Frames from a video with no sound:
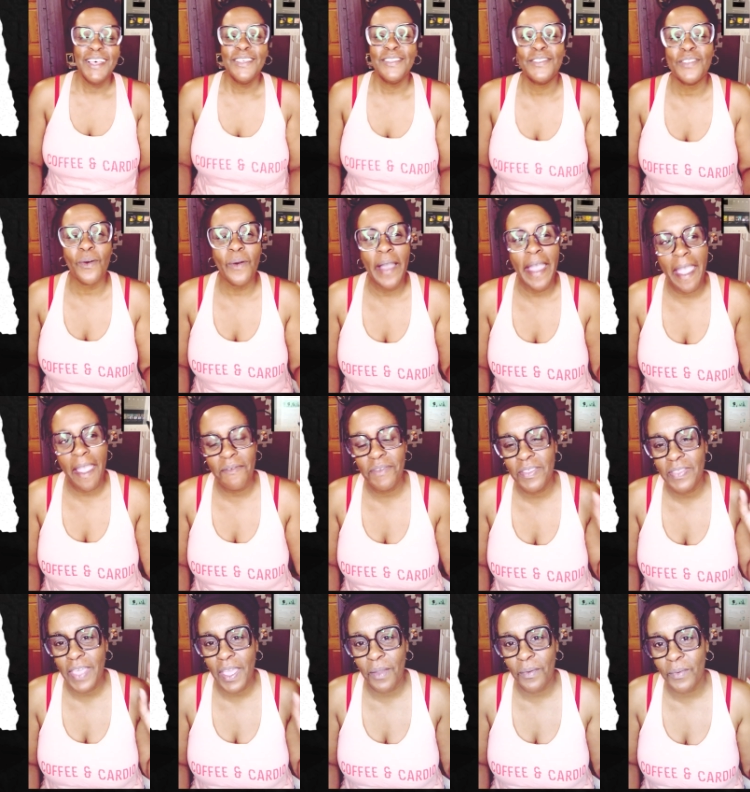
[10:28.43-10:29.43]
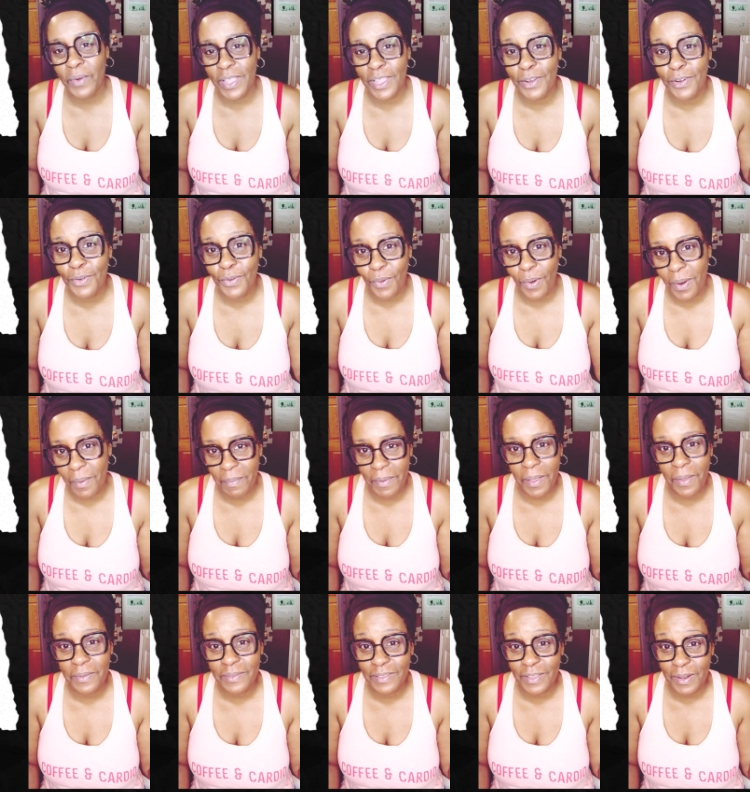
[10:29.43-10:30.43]
So having that Ring
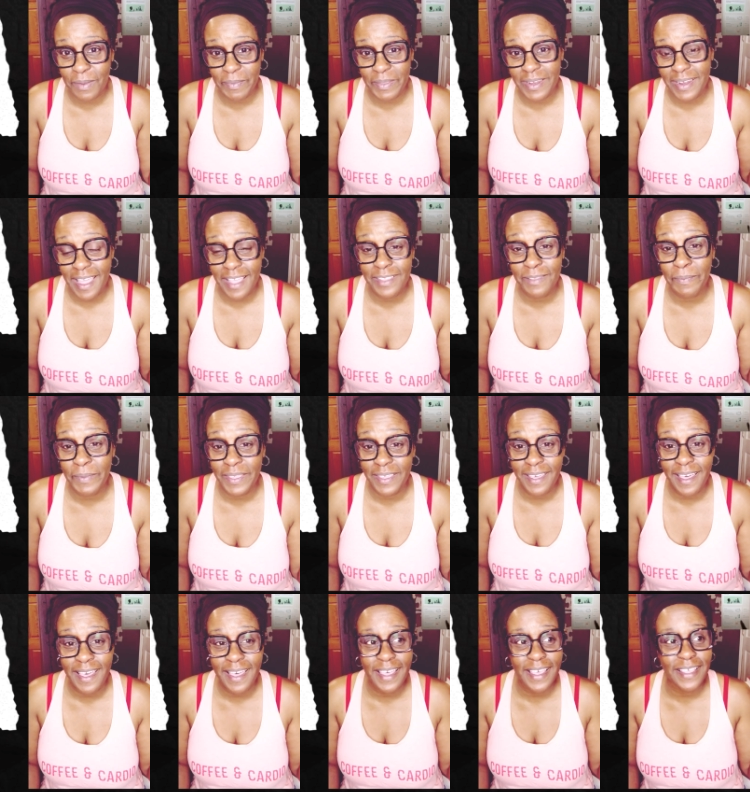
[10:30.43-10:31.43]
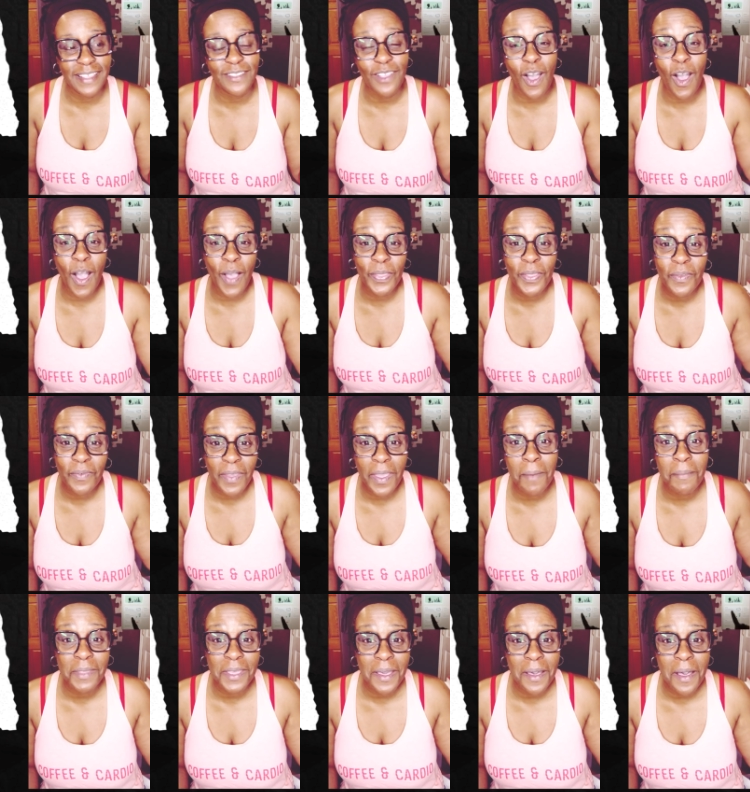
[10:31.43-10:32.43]
doorbell is going to be nice, because on the
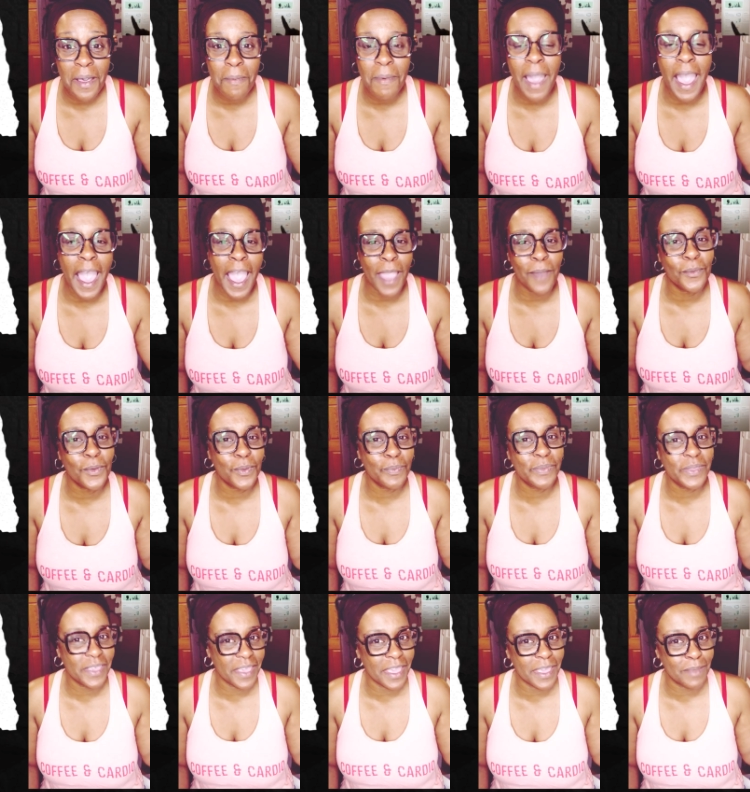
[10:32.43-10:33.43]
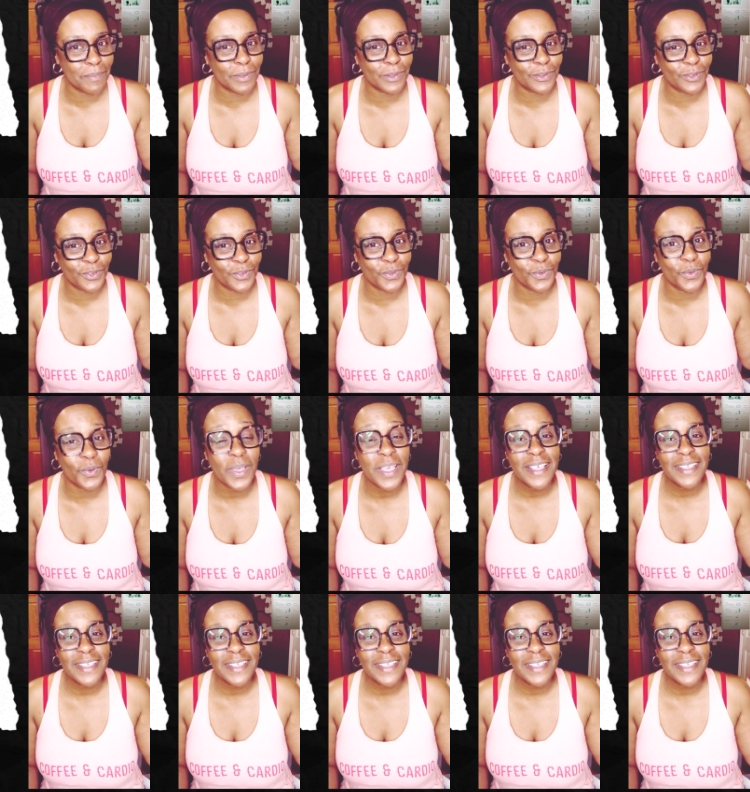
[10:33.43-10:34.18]
Family Hub, I will be able to